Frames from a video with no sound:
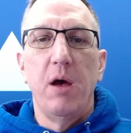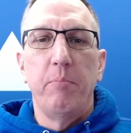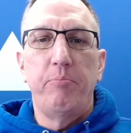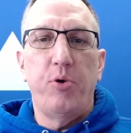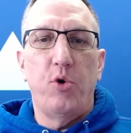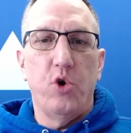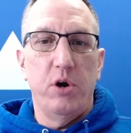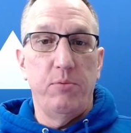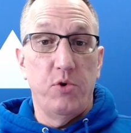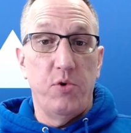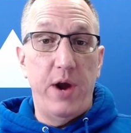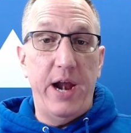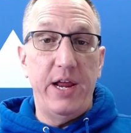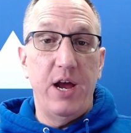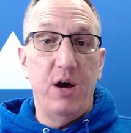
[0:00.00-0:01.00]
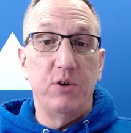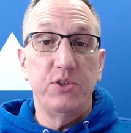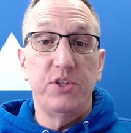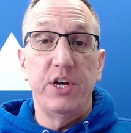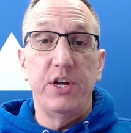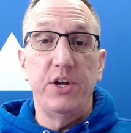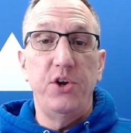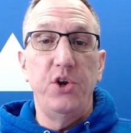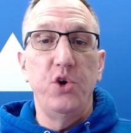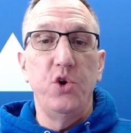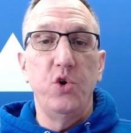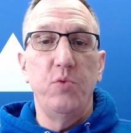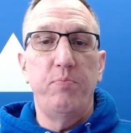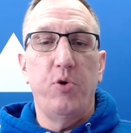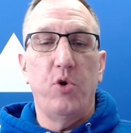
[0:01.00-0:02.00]
portable radio, the
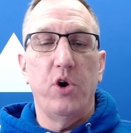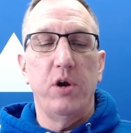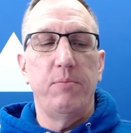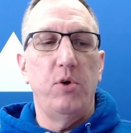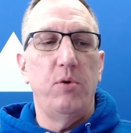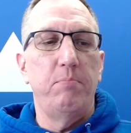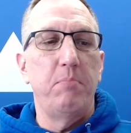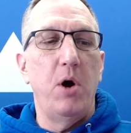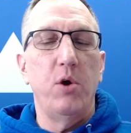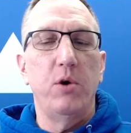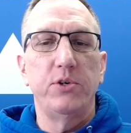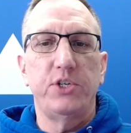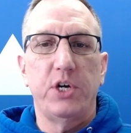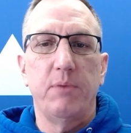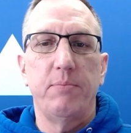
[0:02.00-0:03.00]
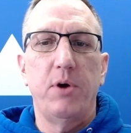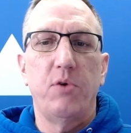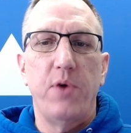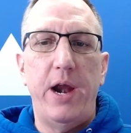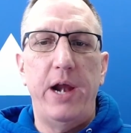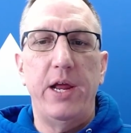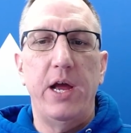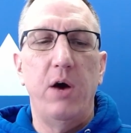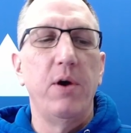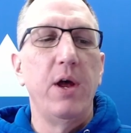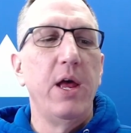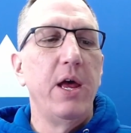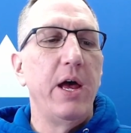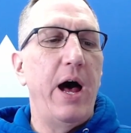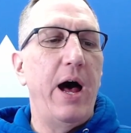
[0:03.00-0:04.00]
new portable MOTOTRBO radio
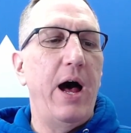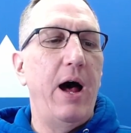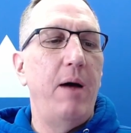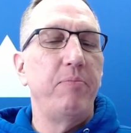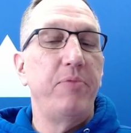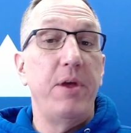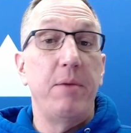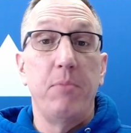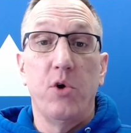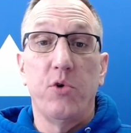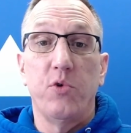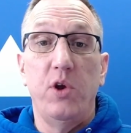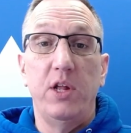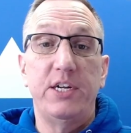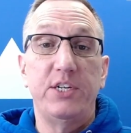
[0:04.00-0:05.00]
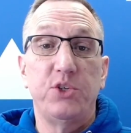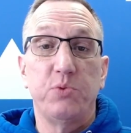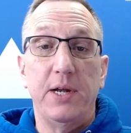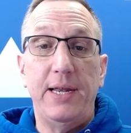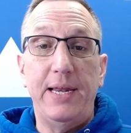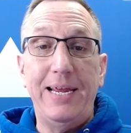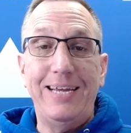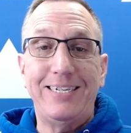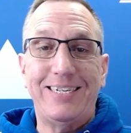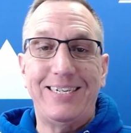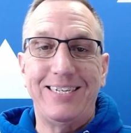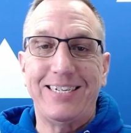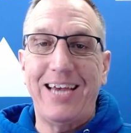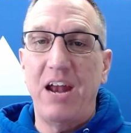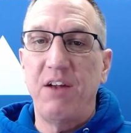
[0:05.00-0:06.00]
um, that Motorola has released.
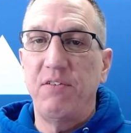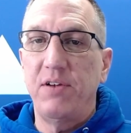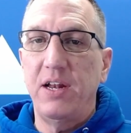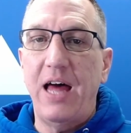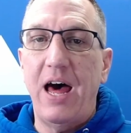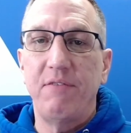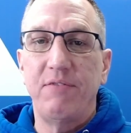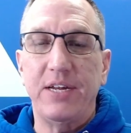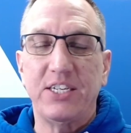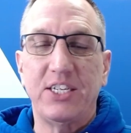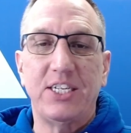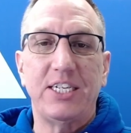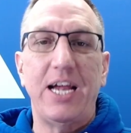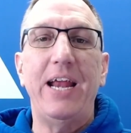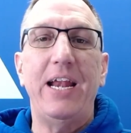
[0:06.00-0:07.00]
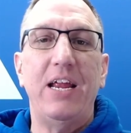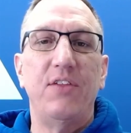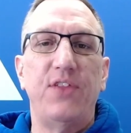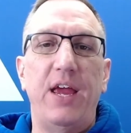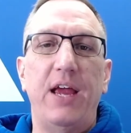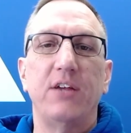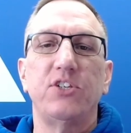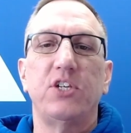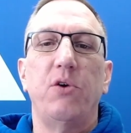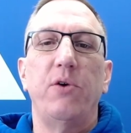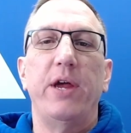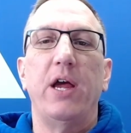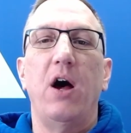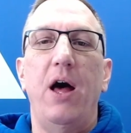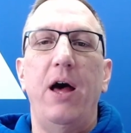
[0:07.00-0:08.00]
It's got a, lot of exciting things
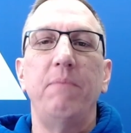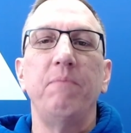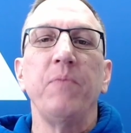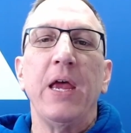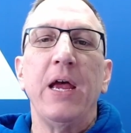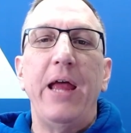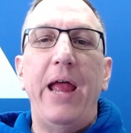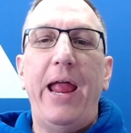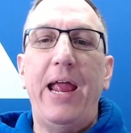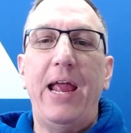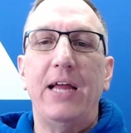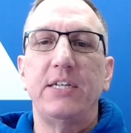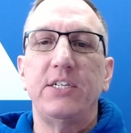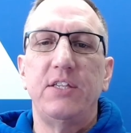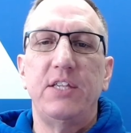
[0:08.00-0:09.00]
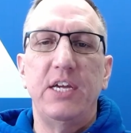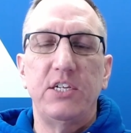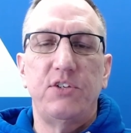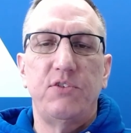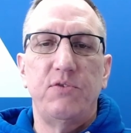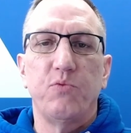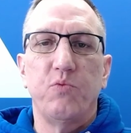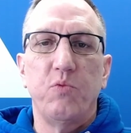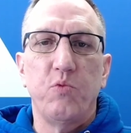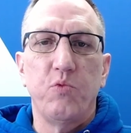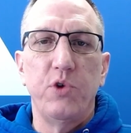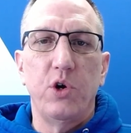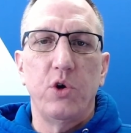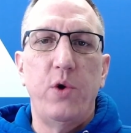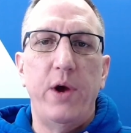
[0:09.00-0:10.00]
going on. And this
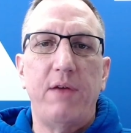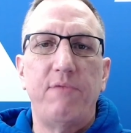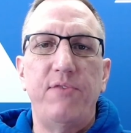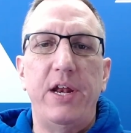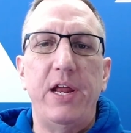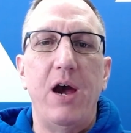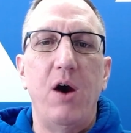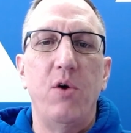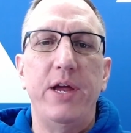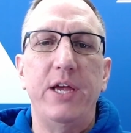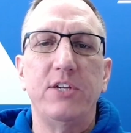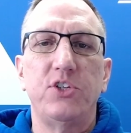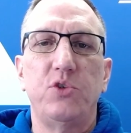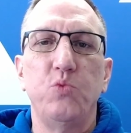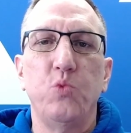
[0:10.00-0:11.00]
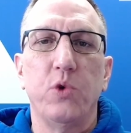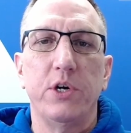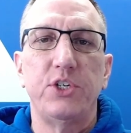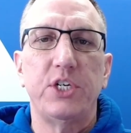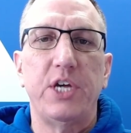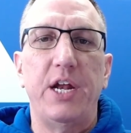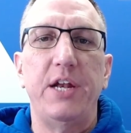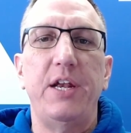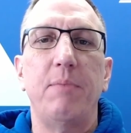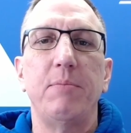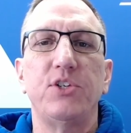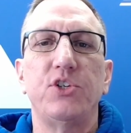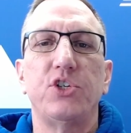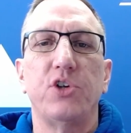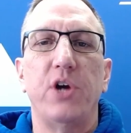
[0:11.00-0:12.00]
real quick video is, we're just gonna
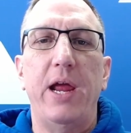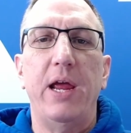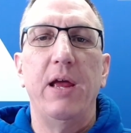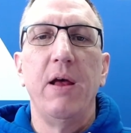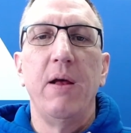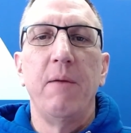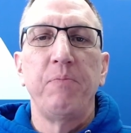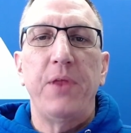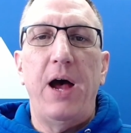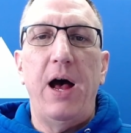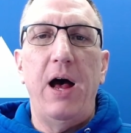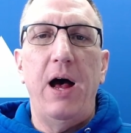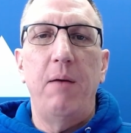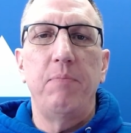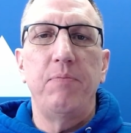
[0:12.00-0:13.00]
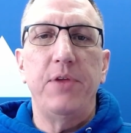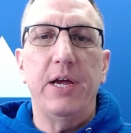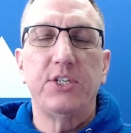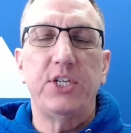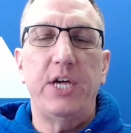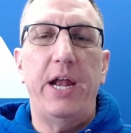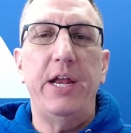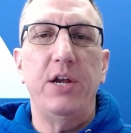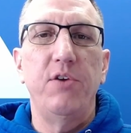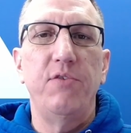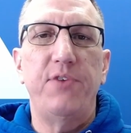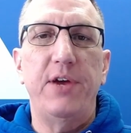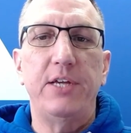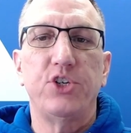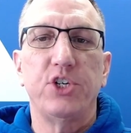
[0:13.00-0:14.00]
demonstrate um, the exciting new
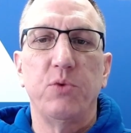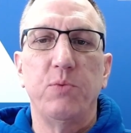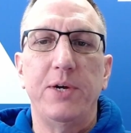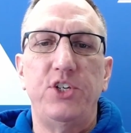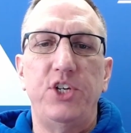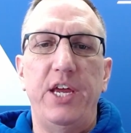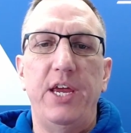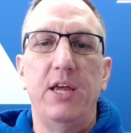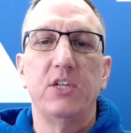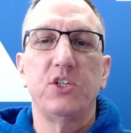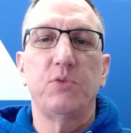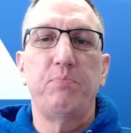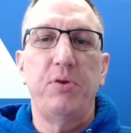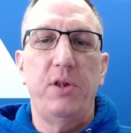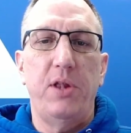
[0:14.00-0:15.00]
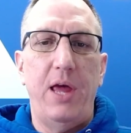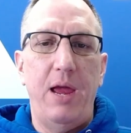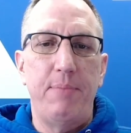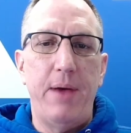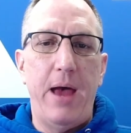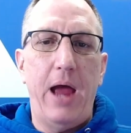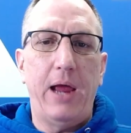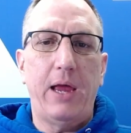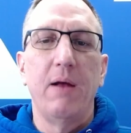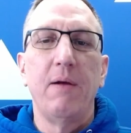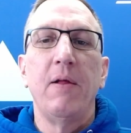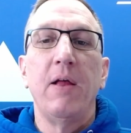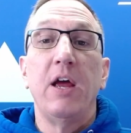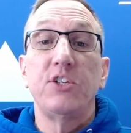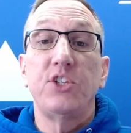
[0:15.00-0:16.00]
feature, which is playback.
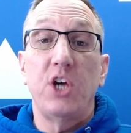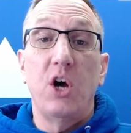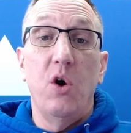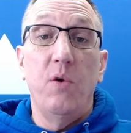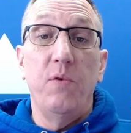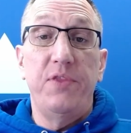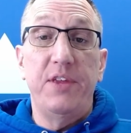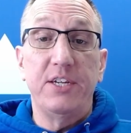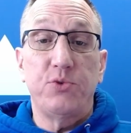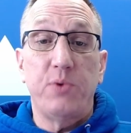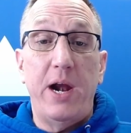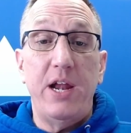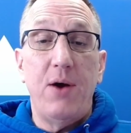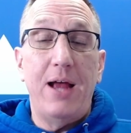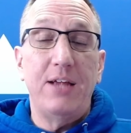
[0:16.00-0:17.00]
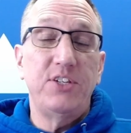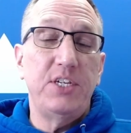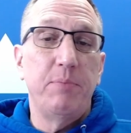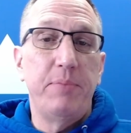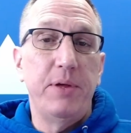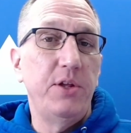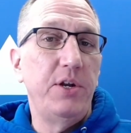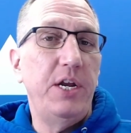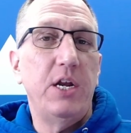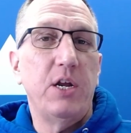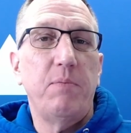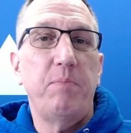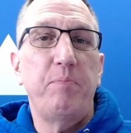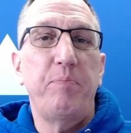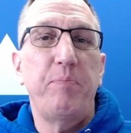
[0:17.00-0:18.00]
So this radio has the ability to
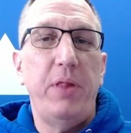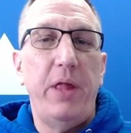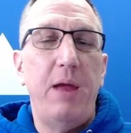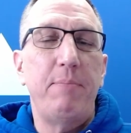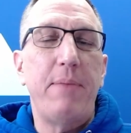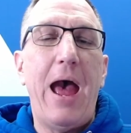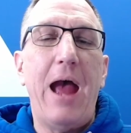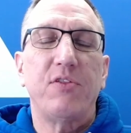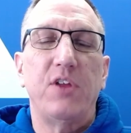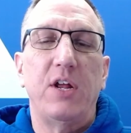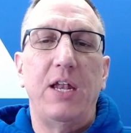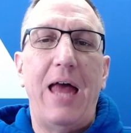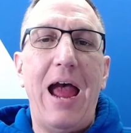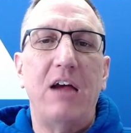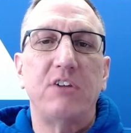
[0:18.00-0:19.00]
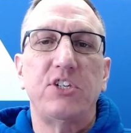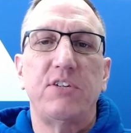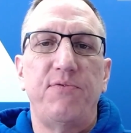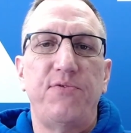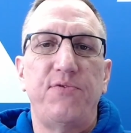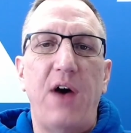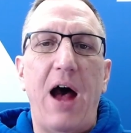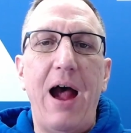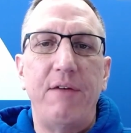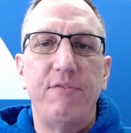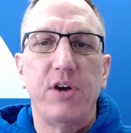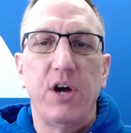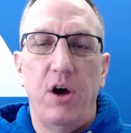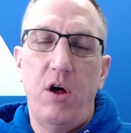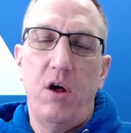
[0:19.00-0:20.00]
play back the last
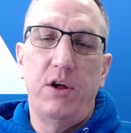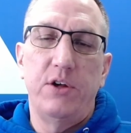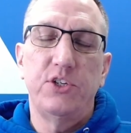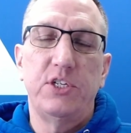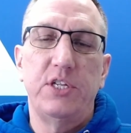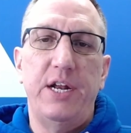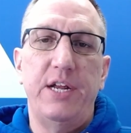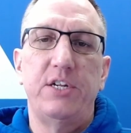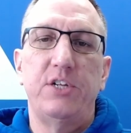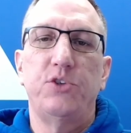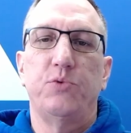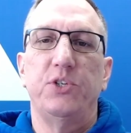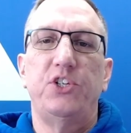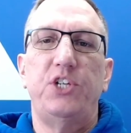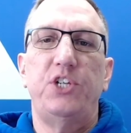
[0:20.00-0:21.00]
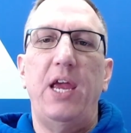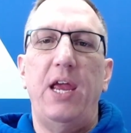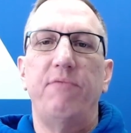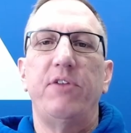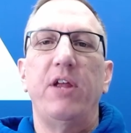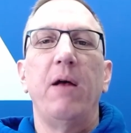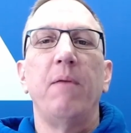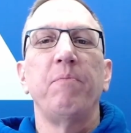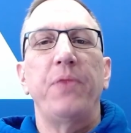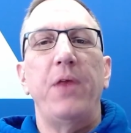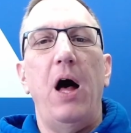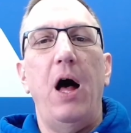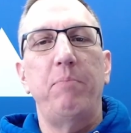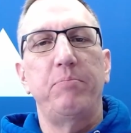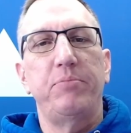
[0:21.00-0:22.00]
five calls that it has received
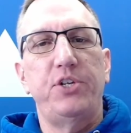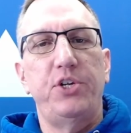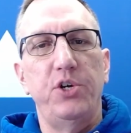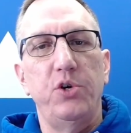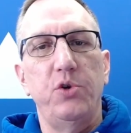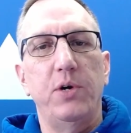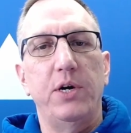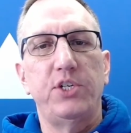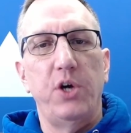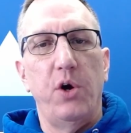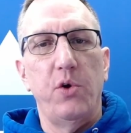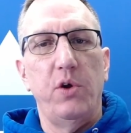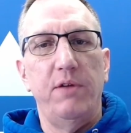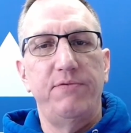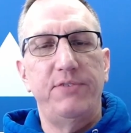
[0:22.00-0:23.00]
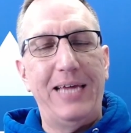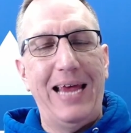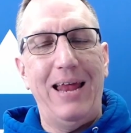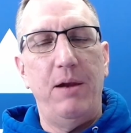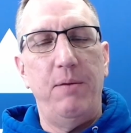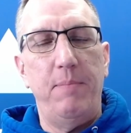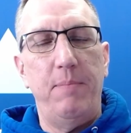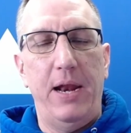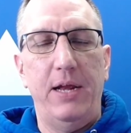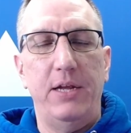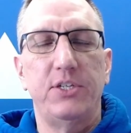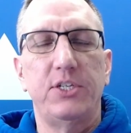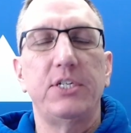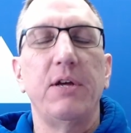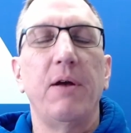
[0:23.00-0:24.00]
up to a total of 10
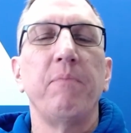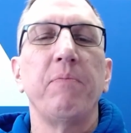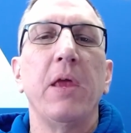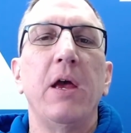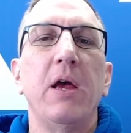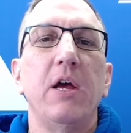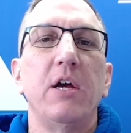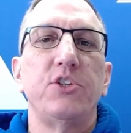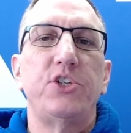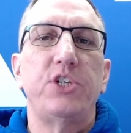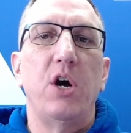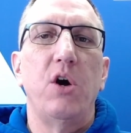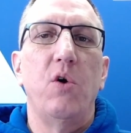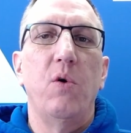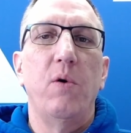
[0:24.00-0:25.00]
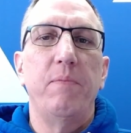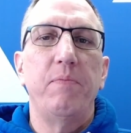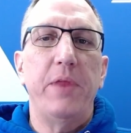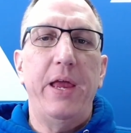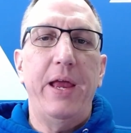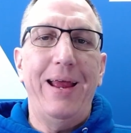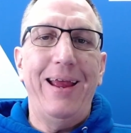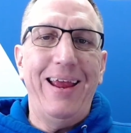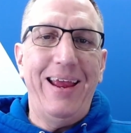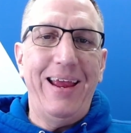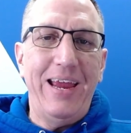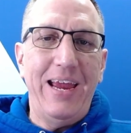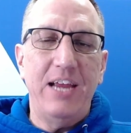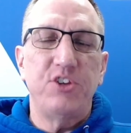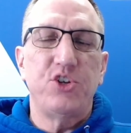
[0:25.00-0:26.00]
minutes. So
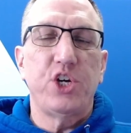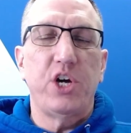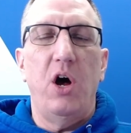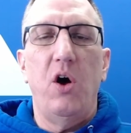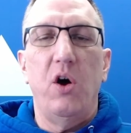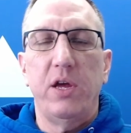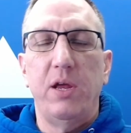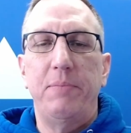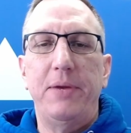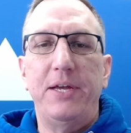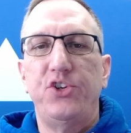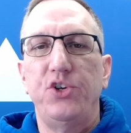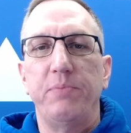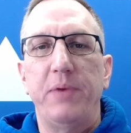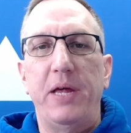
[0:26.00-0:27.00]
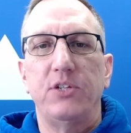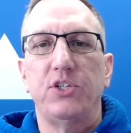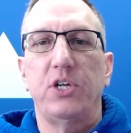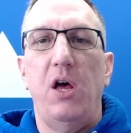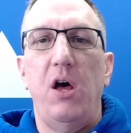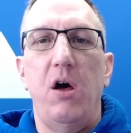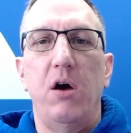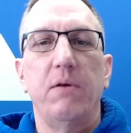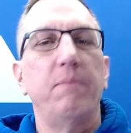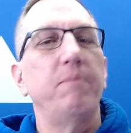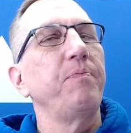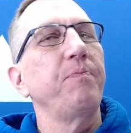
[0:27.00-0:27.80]
each call can be two minutes long.